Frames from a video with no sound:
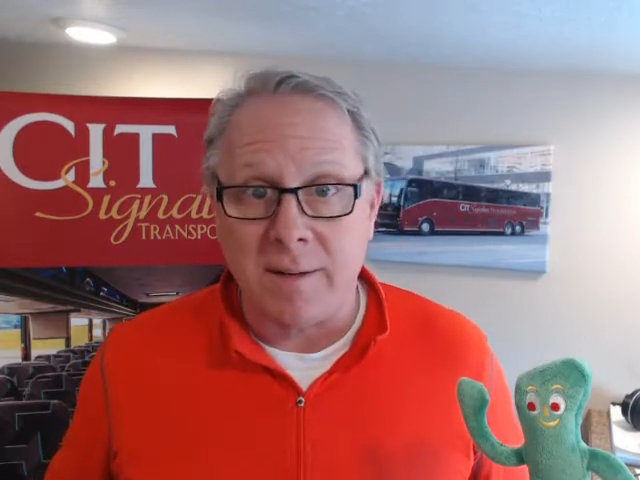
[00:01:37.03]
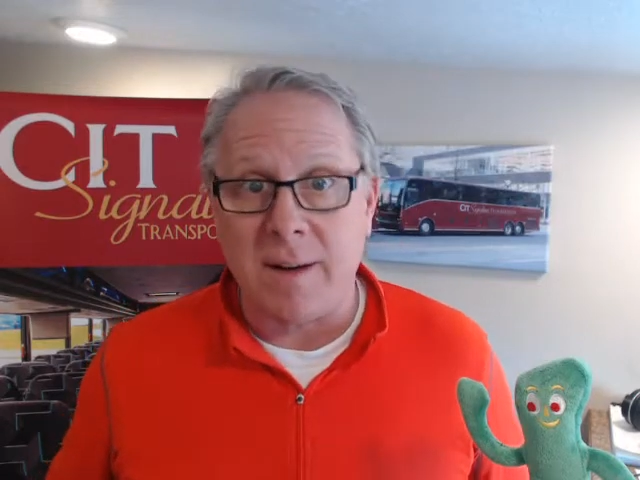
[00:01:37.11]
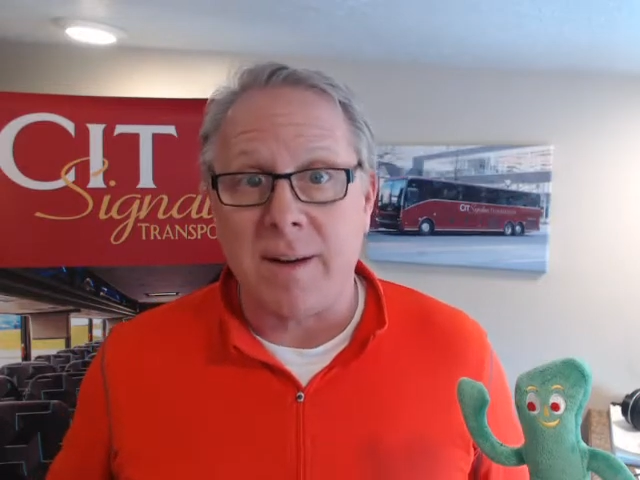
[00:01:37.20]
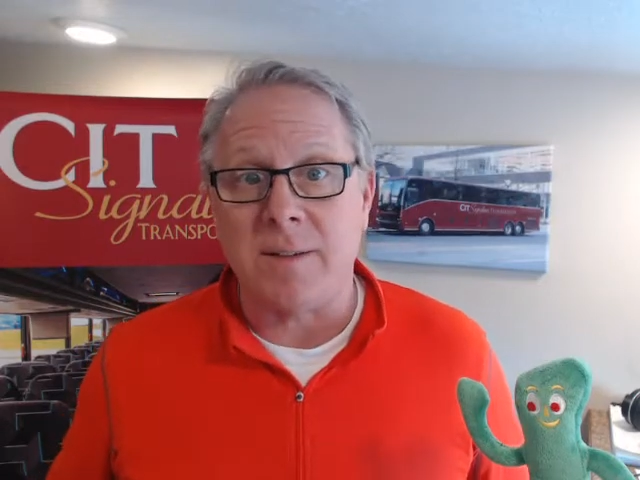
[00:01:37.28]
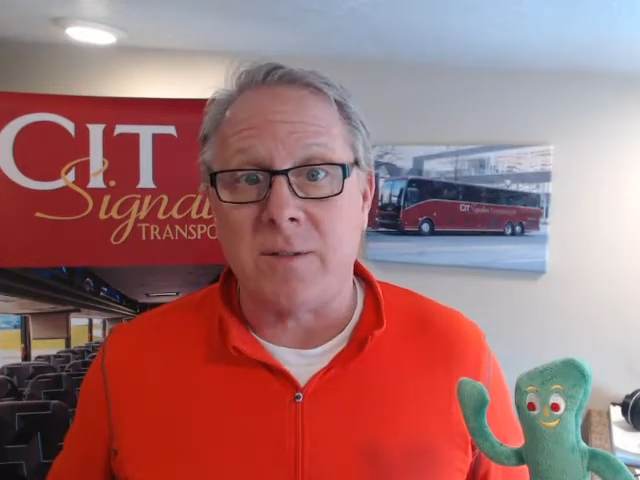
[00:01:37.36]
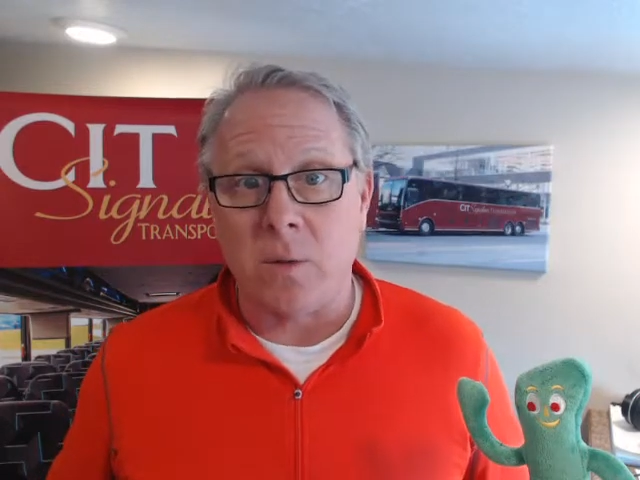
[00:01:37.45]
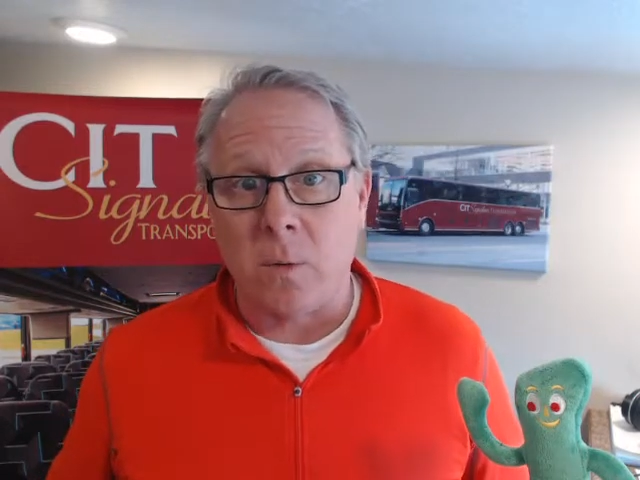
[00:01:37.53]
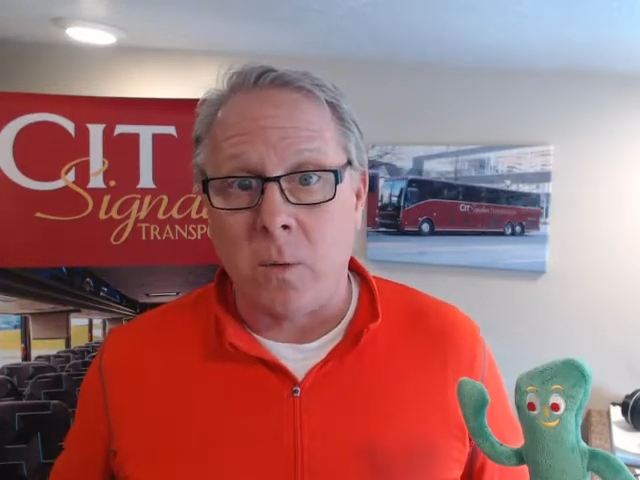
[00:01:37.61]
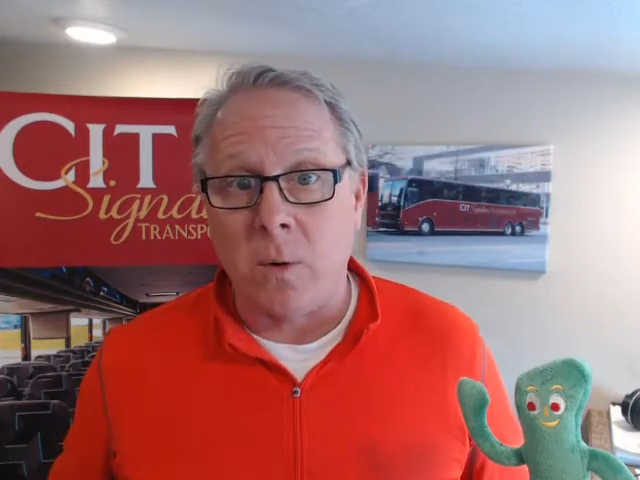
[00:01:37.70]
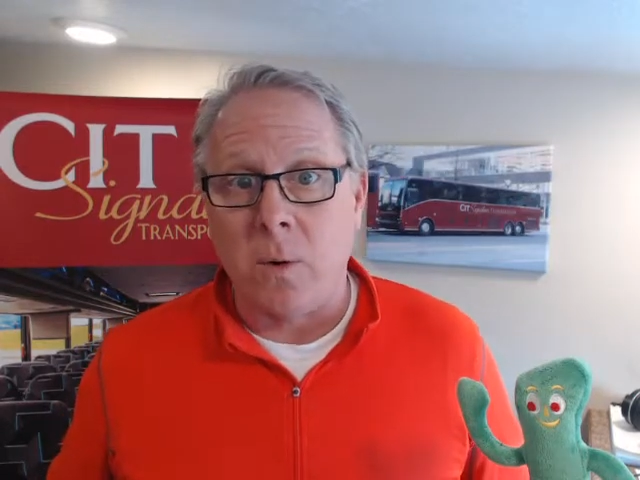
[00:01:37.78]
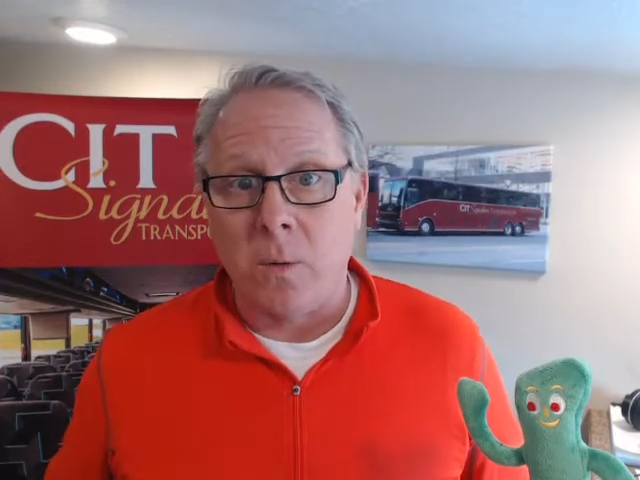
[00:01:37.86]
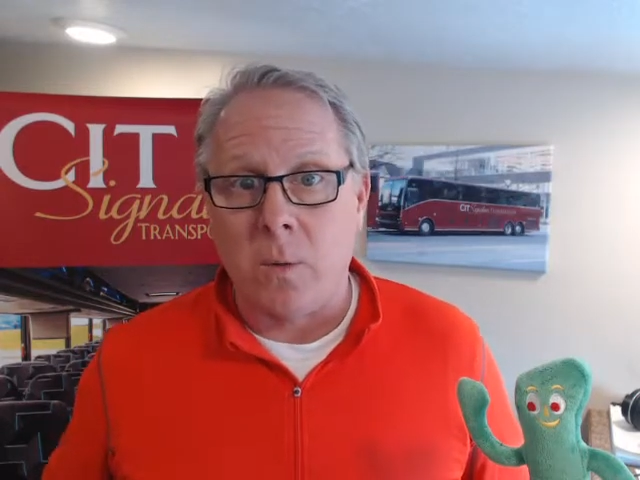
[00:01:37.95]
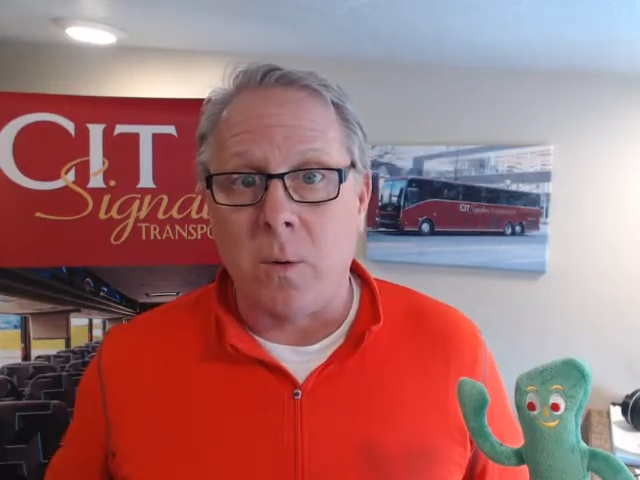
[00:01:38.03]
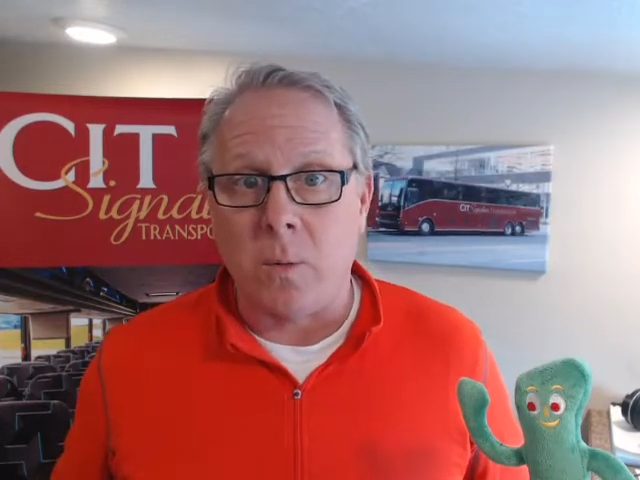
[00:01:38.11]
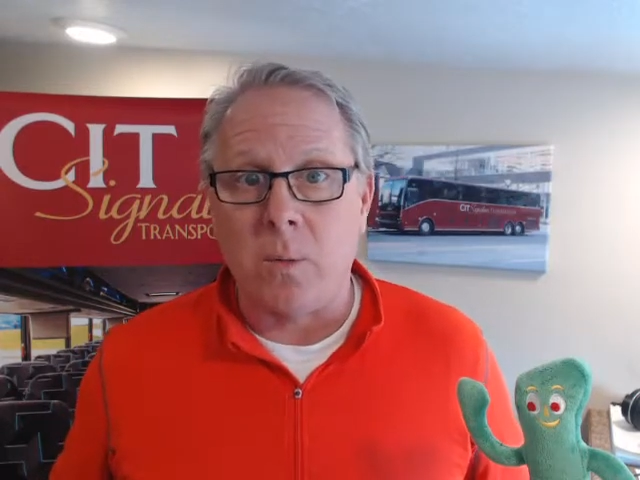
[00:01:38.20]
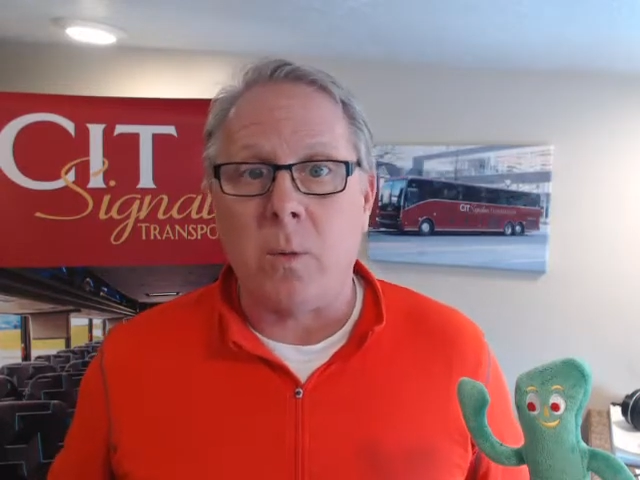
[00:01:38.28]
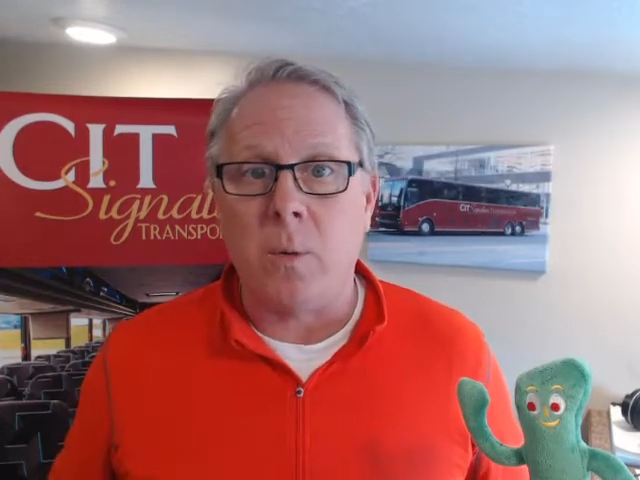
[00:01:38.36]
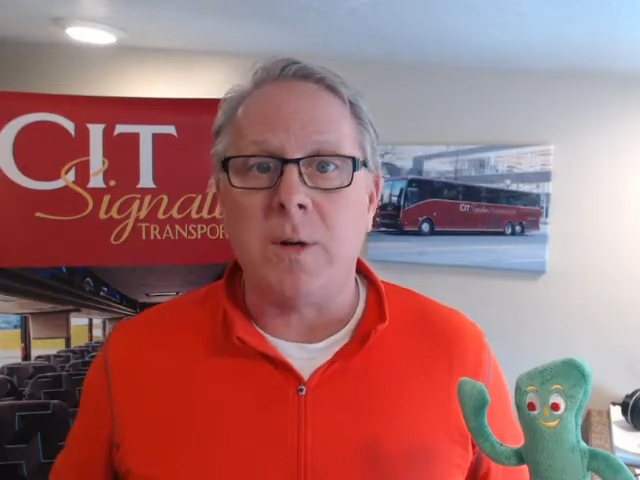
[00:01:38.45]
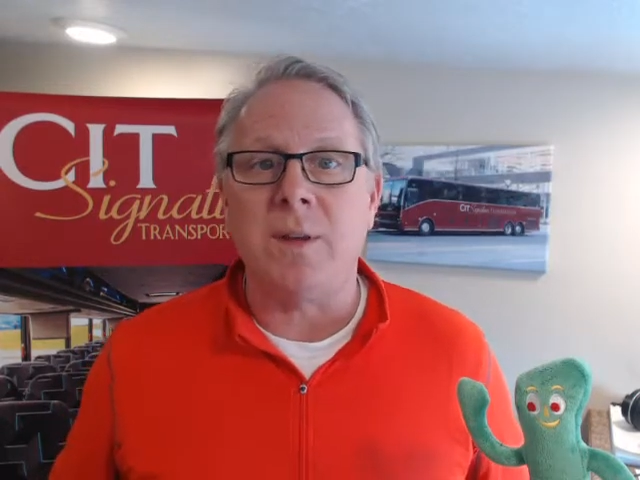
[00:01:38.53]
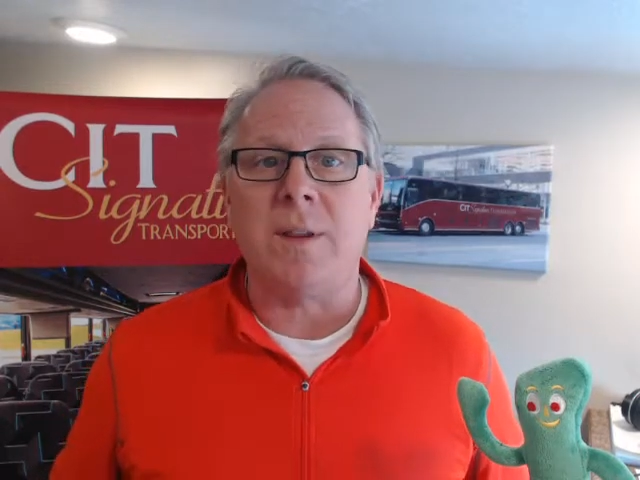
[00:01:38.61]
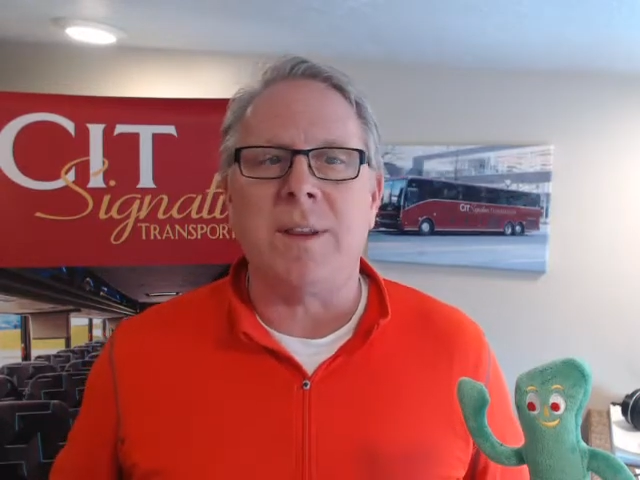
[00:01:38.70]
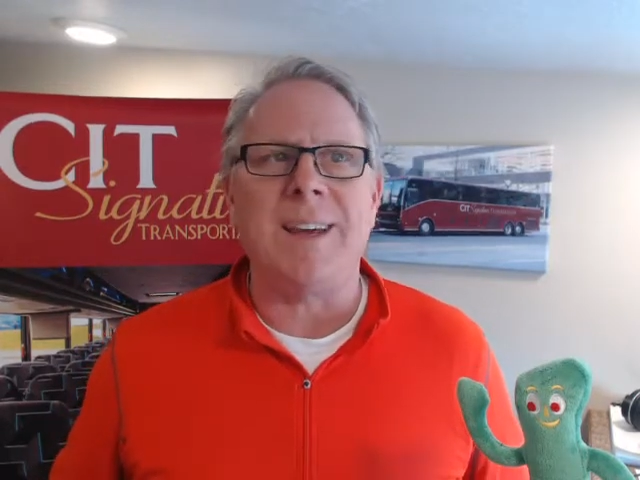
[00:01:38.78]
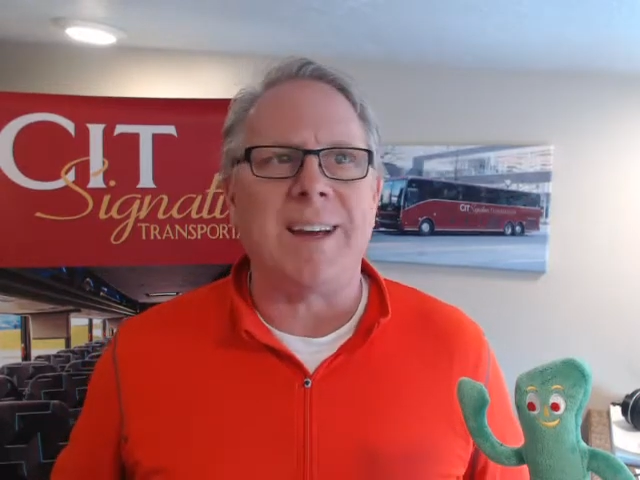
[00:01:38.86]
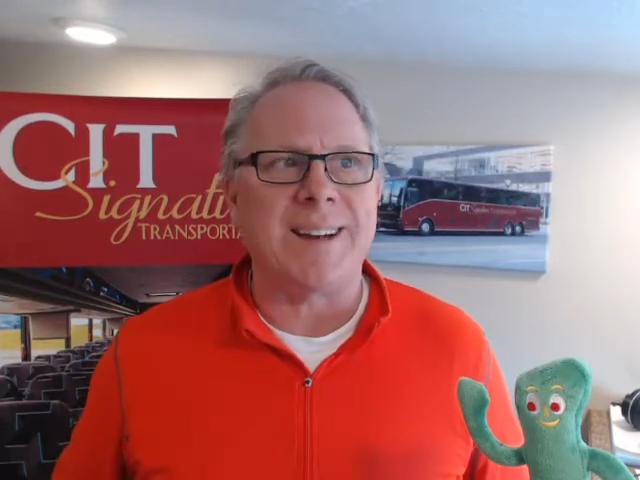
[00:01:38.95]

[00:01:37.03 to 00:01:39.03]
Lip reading: "Hey, so what do you think?"